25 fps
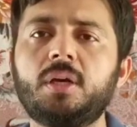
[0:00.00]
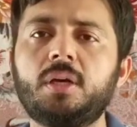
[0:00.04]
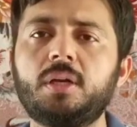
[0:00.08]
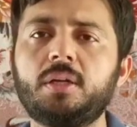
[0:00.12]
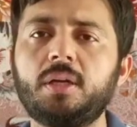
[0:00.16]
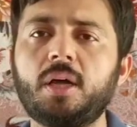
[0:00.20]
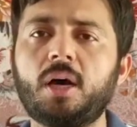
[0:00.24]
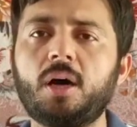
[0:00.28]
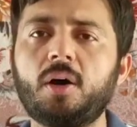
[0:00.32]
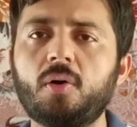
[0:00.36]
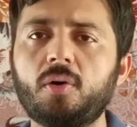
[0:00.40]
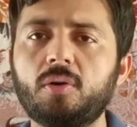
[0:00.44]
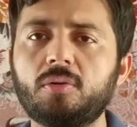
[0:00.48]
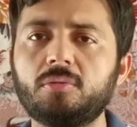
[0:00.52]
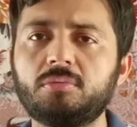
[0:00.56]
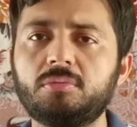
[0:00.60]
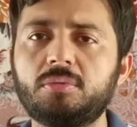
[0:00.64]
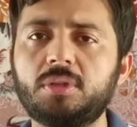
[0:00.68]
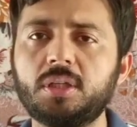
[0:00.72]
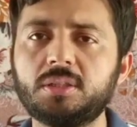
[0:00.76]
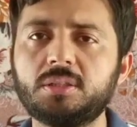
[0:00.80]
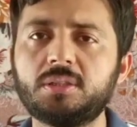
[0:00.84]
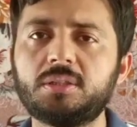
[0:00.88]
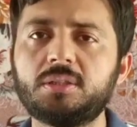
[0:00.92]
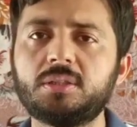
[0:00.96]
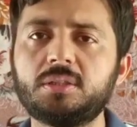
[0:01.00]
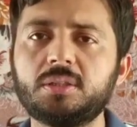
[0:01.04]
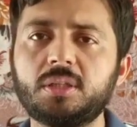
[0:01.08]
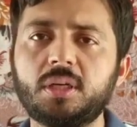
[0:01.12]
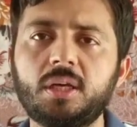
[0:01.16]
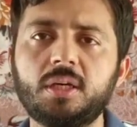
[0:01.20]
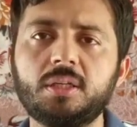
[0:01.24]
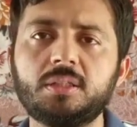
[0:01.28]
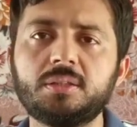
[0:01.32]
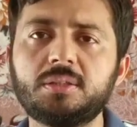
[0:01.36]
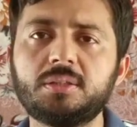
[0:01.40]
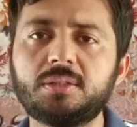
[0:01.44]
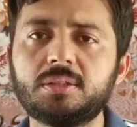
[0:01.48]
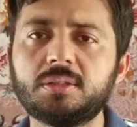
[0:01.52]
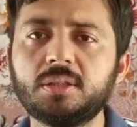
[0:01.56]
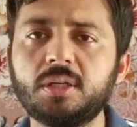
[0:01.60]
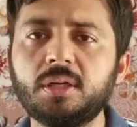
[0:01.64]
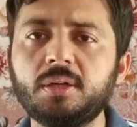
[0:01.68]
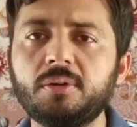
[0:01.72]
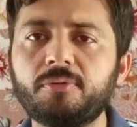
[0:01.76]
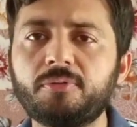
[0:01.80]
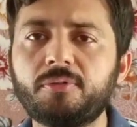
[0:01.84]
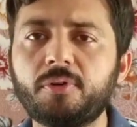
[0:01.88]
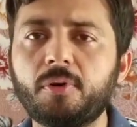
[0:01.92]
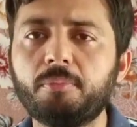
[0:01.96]
Now this is
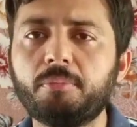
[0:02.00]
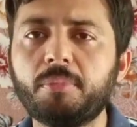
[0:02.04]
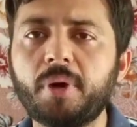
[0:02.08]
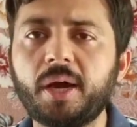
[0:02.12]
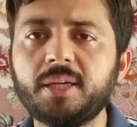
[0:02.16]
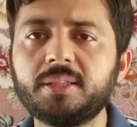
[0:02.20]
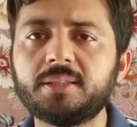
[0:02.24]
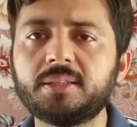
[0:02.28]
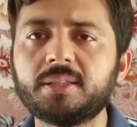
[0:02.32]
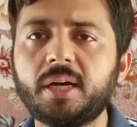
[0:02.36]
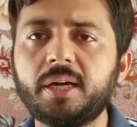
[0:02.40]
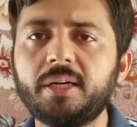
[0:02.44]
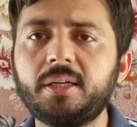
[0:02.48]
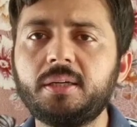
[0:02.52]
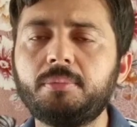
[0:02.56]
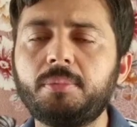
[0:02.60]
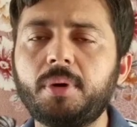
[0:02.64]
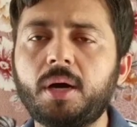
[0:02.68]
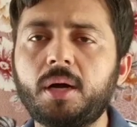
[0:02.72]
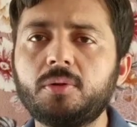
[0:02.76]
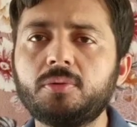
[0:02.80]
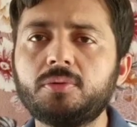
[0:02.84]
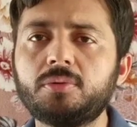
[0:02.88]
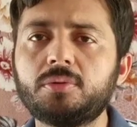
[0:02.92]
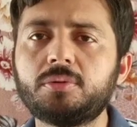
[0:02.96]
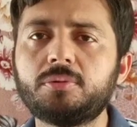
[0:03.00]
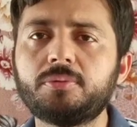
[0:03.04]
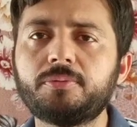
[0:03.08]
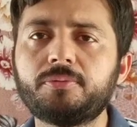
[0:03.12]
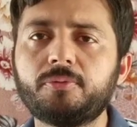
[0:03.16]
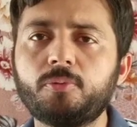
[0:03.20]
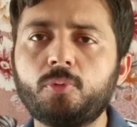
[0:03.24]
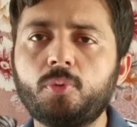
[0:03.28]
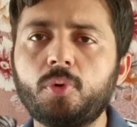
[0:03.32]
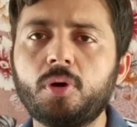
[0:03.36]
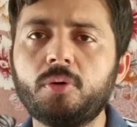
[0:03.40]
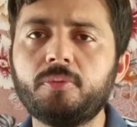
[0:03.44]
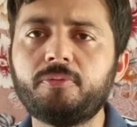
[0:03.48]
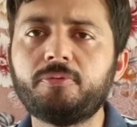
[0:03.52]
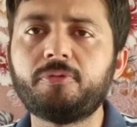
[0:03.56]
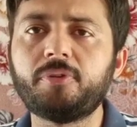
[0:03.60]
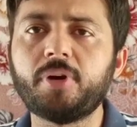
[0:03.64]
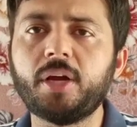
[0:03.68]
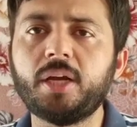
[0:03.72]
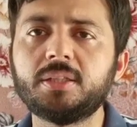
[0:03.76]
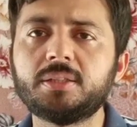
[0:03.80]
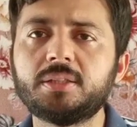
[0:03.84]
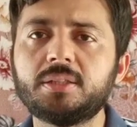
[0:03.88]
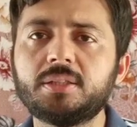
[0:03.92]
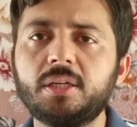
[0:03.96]
from my side about verb
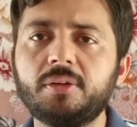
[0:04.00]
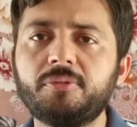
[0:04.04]
phrase.